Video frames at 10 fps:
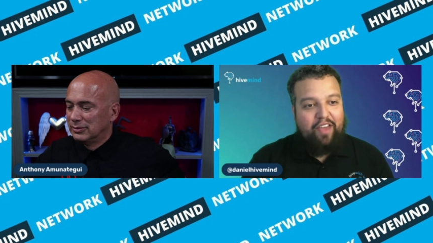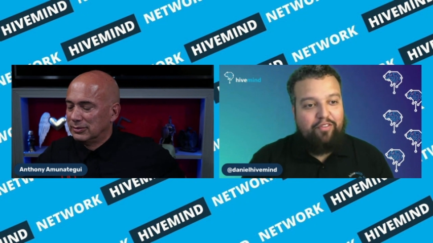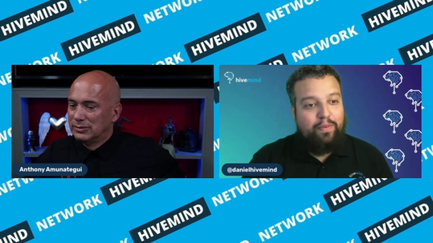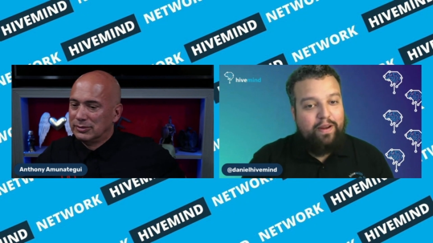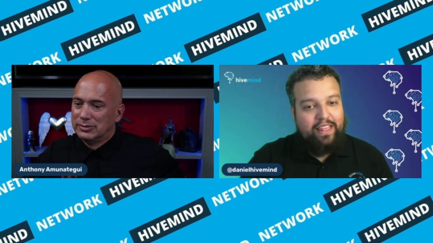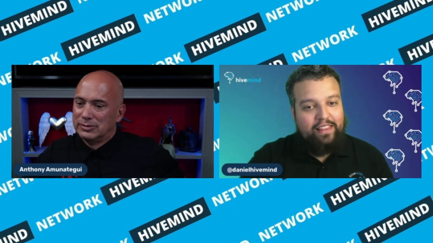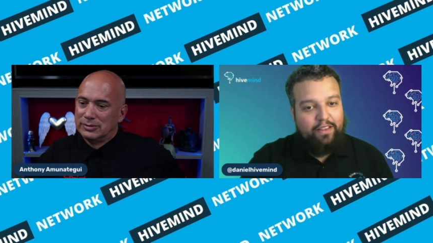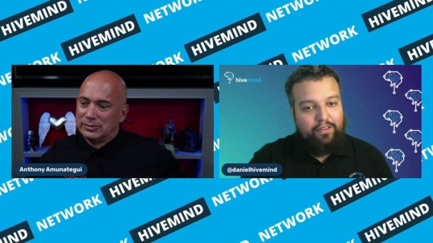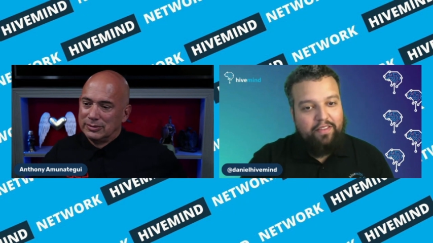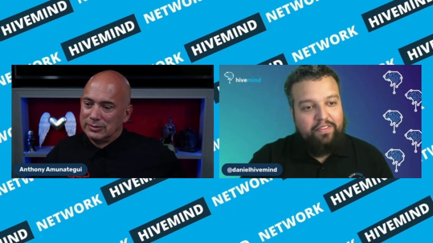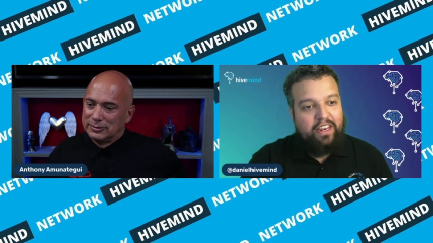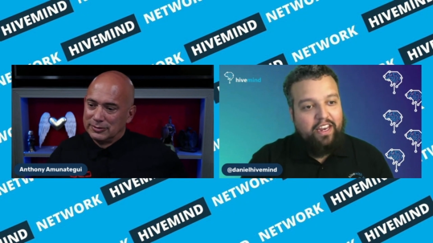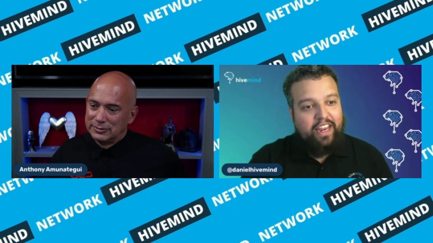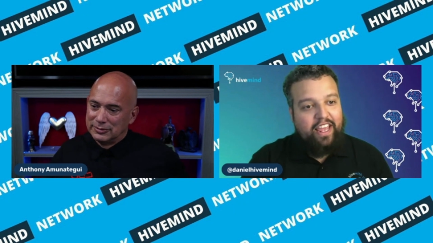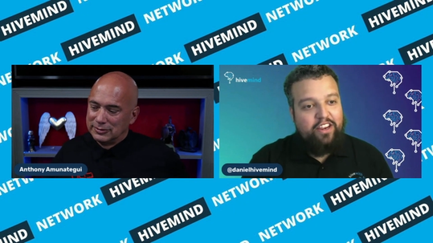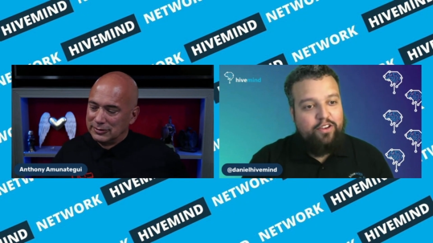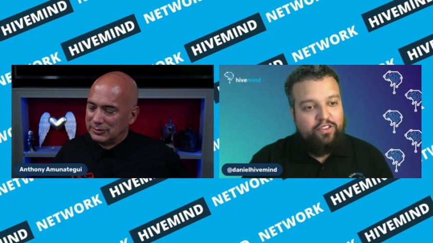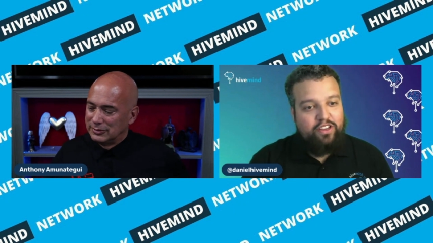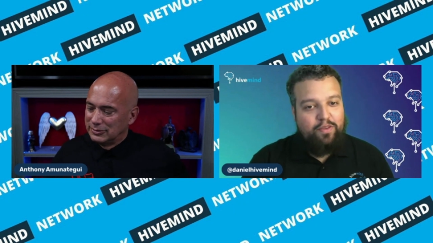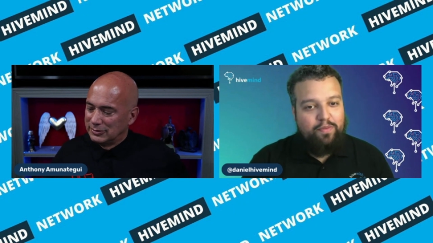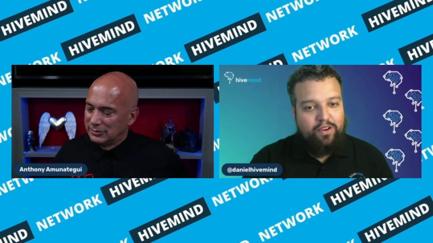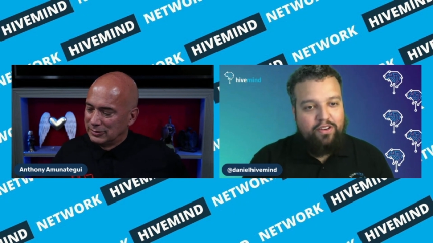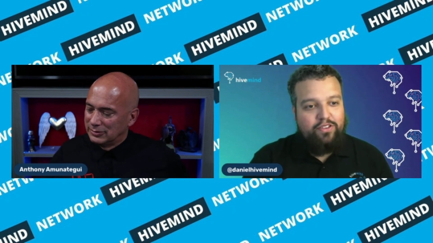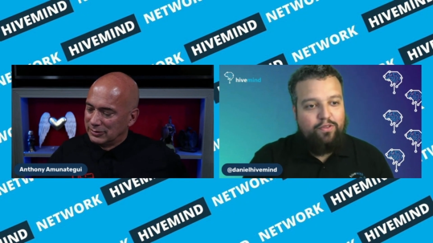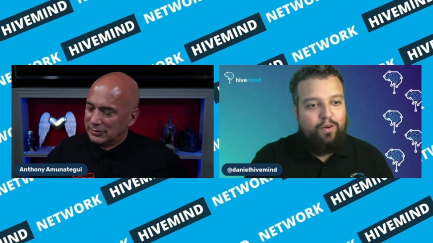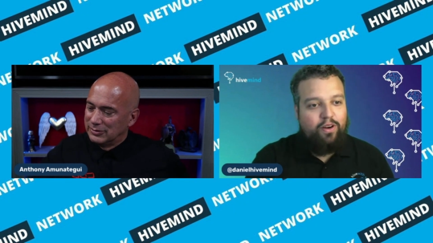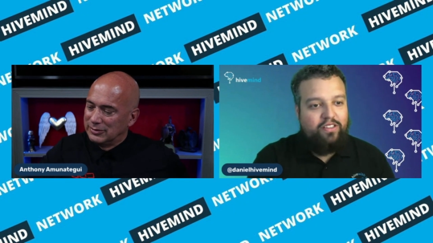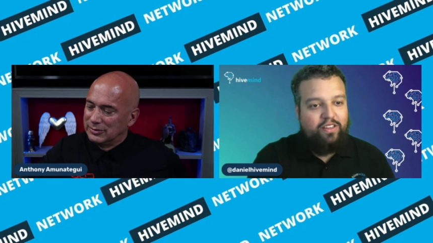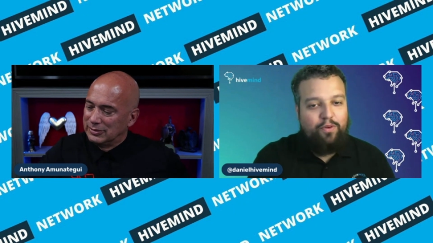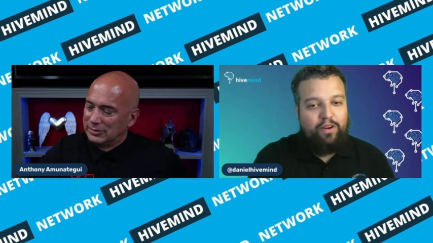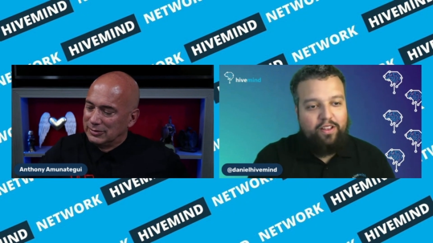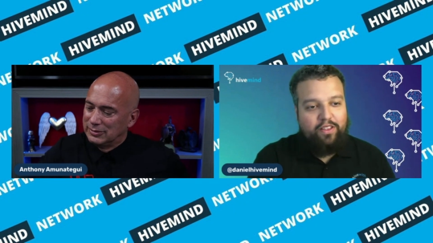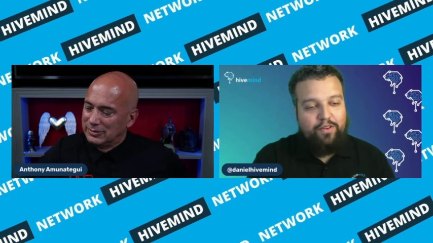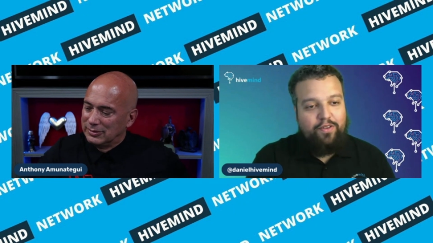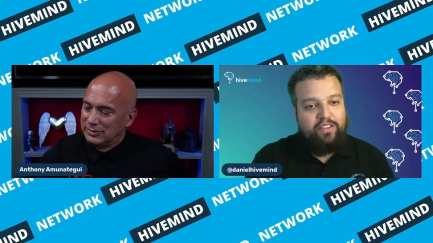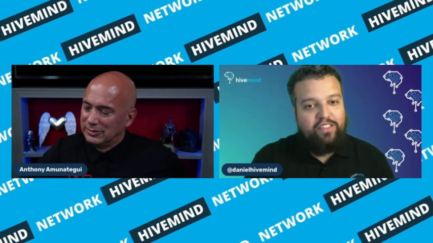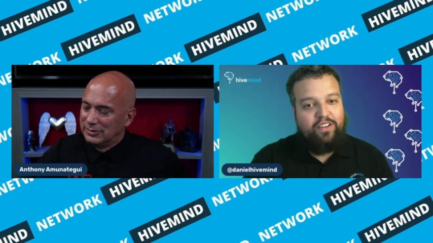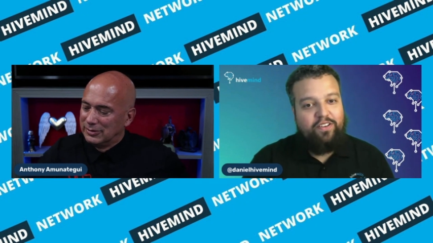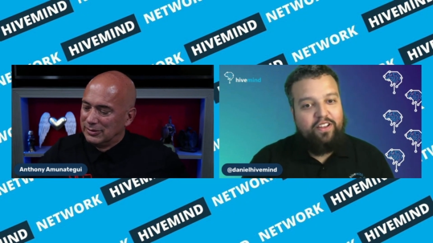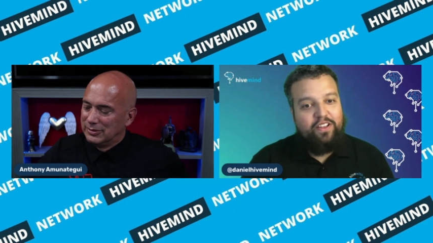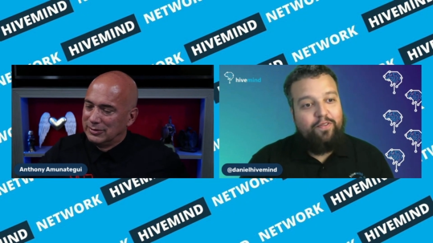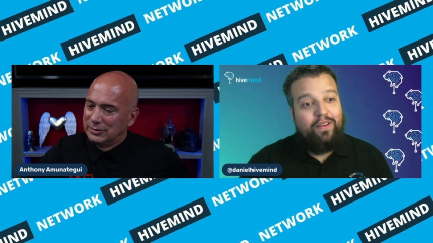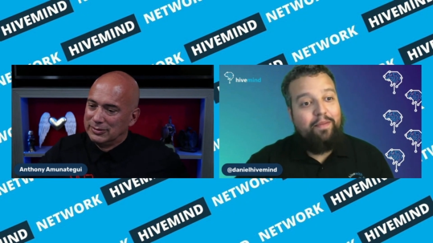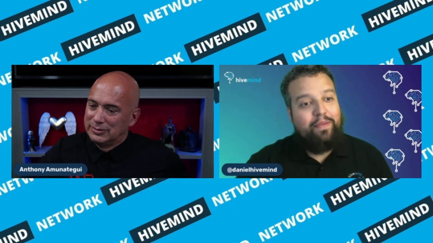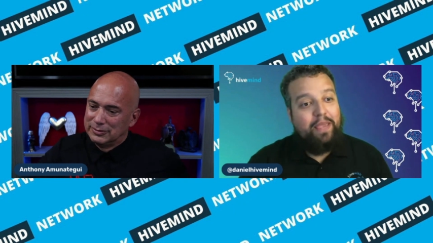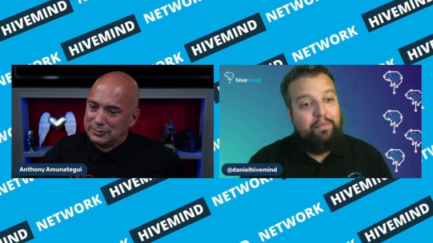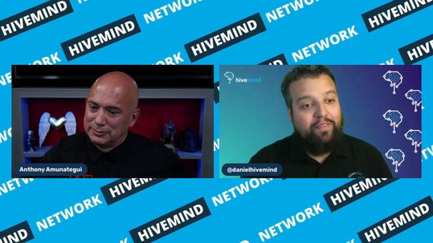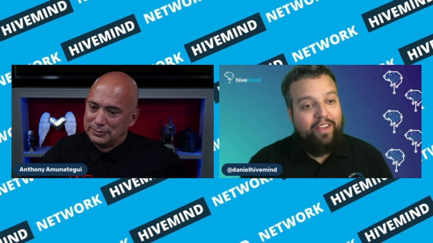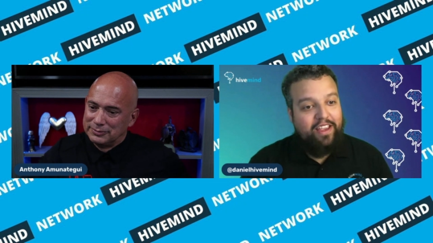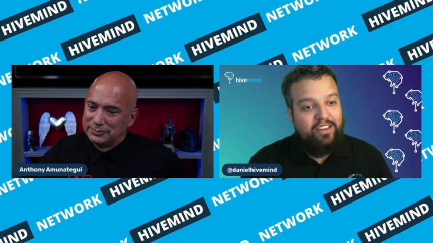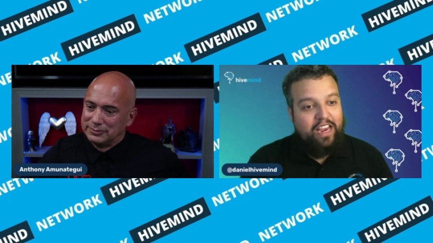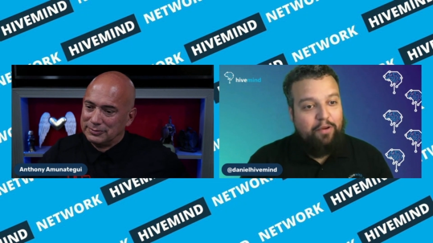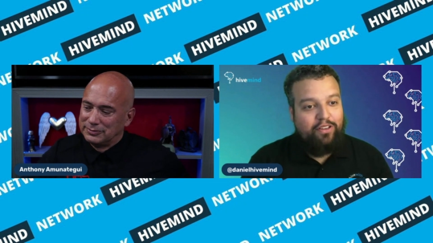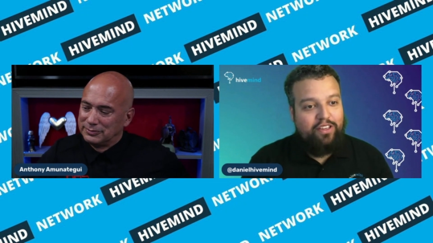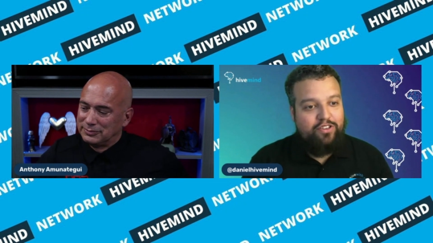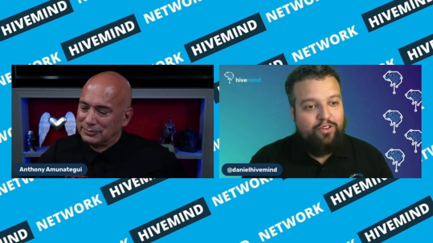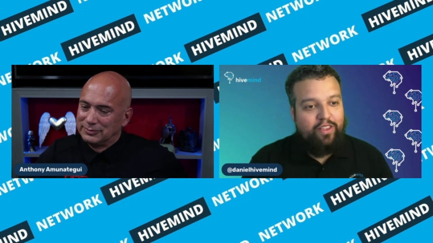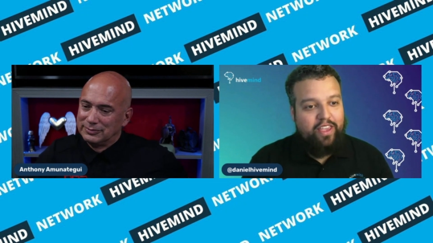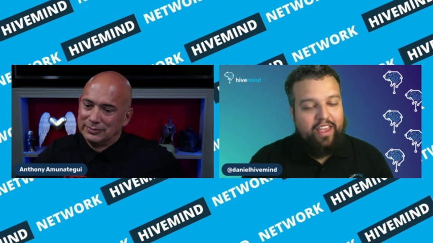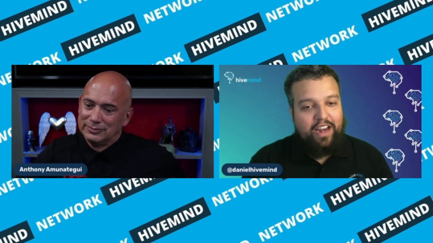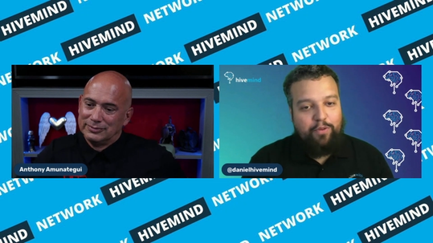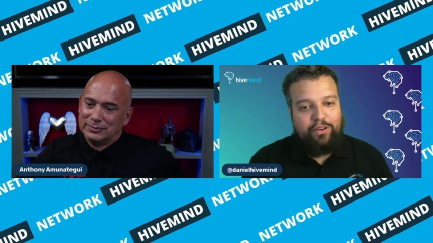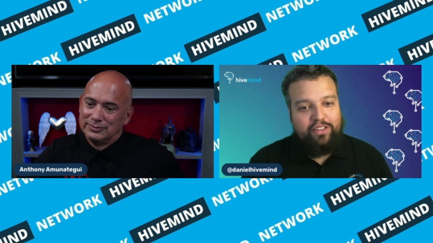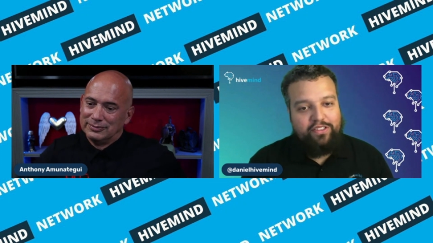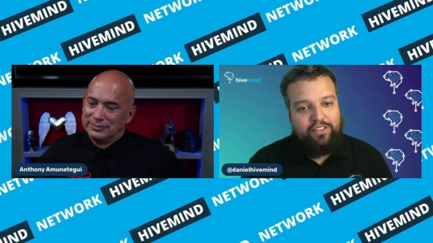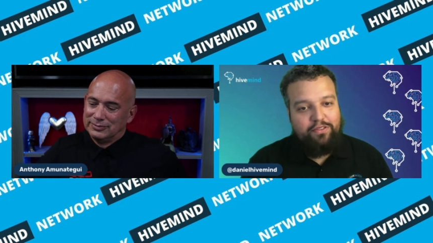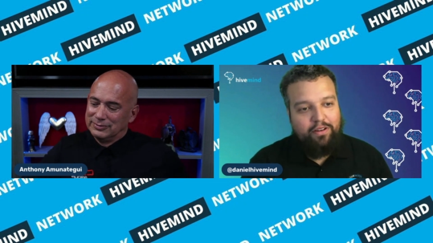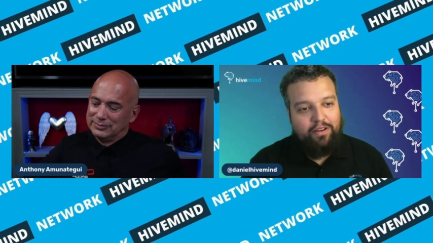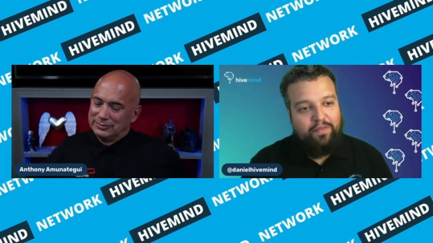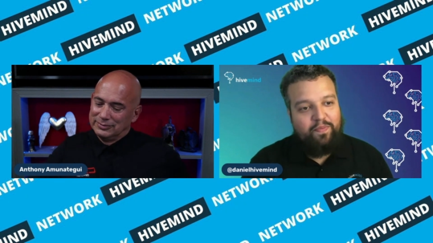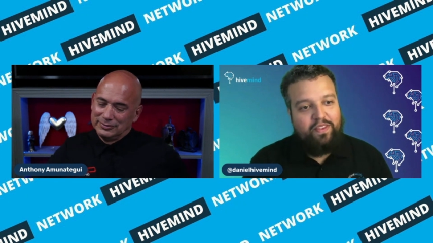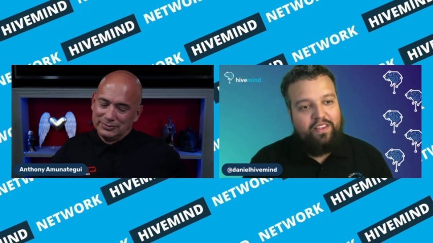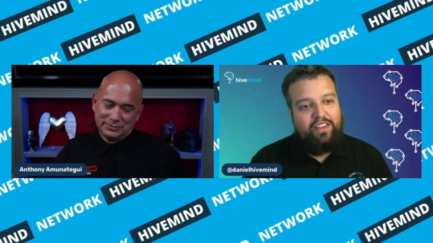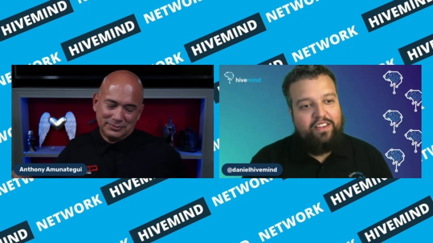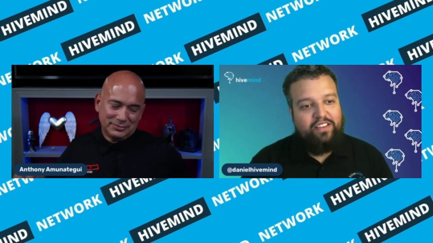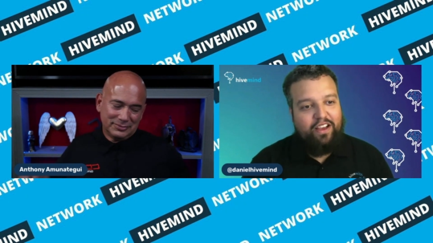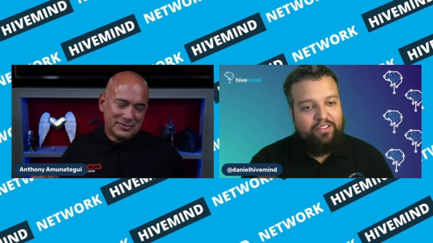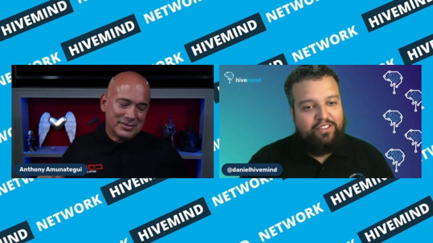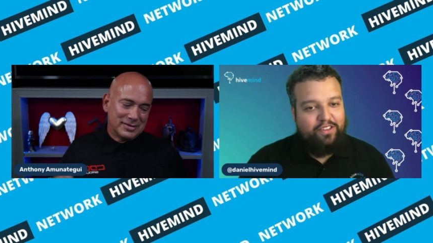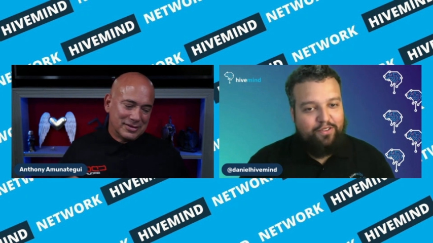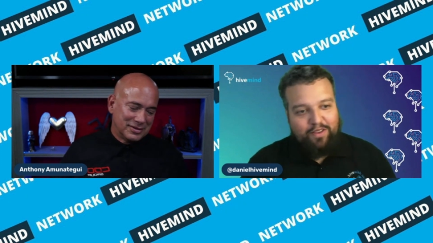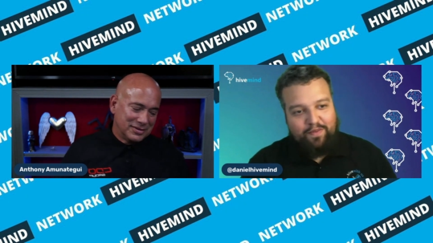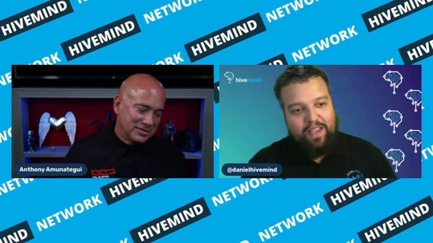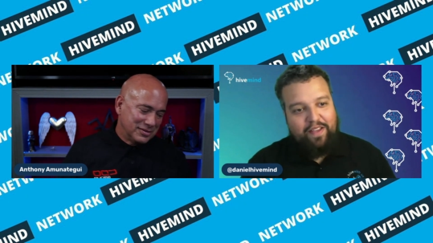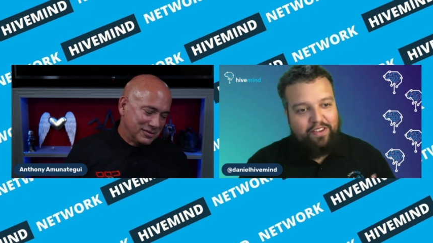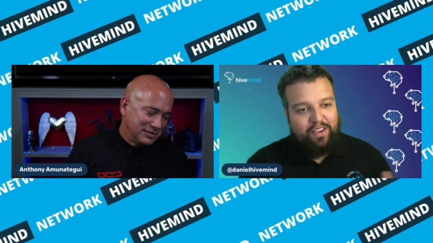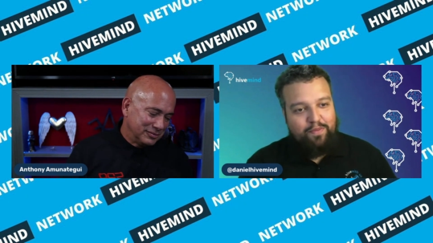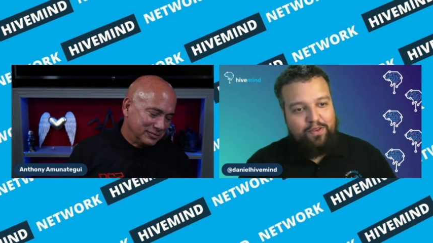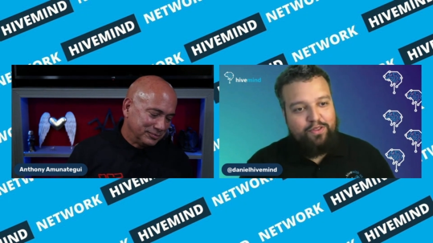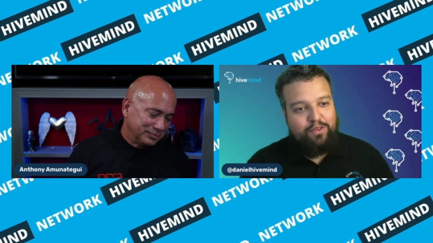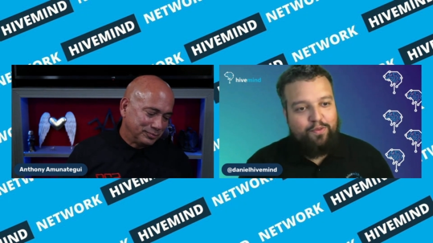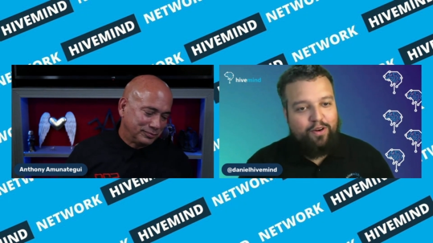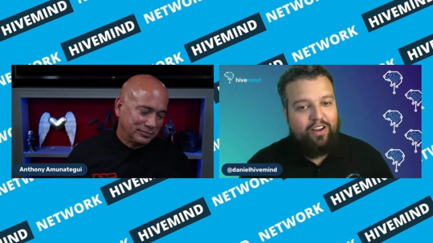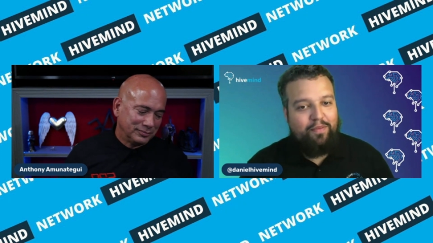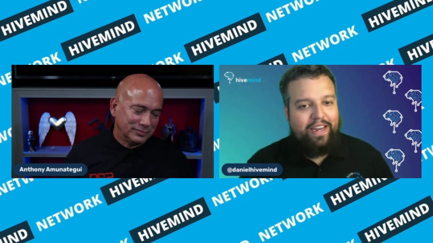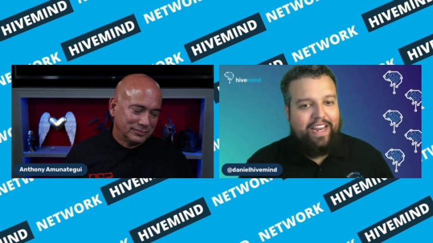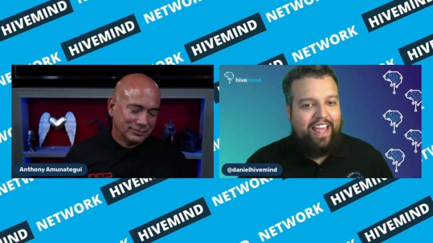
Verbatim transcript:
Speaker 1: Everybody that li- lived in Indiana usually commuted to work somewhere in Illinois. So when I became of age, I worked in Joliet and I worked in Cicero. So I would still com- have to commute through work. And my